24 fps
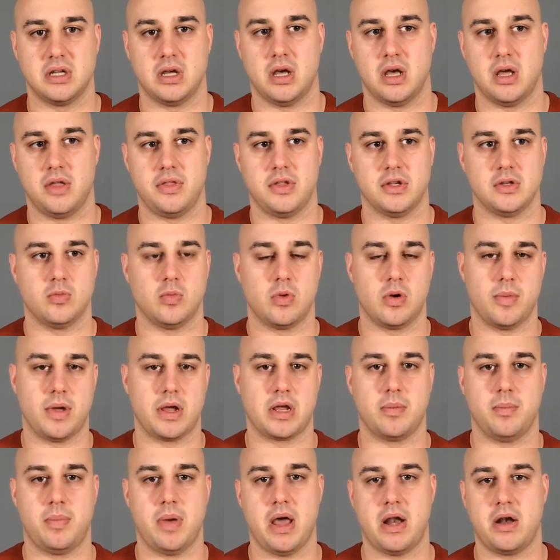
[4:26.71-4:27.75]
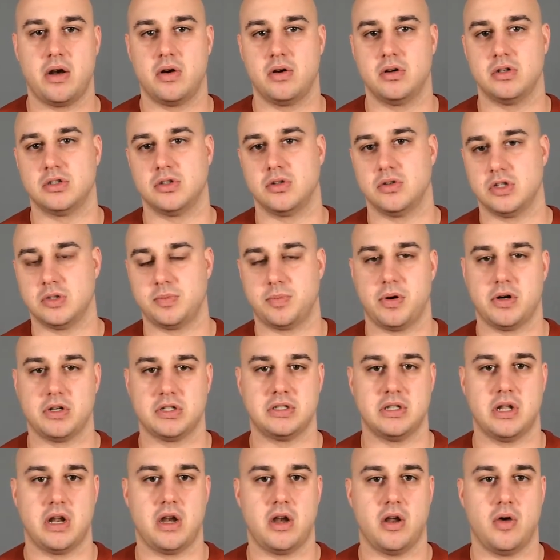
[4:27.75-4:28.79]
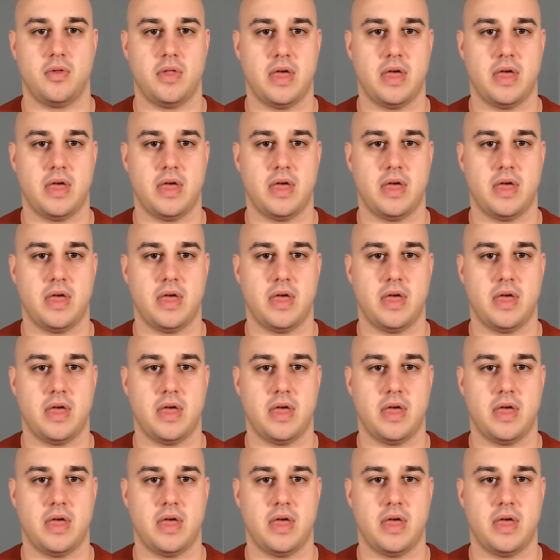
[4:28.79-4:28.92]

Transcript: one of my competitors or this person that I know,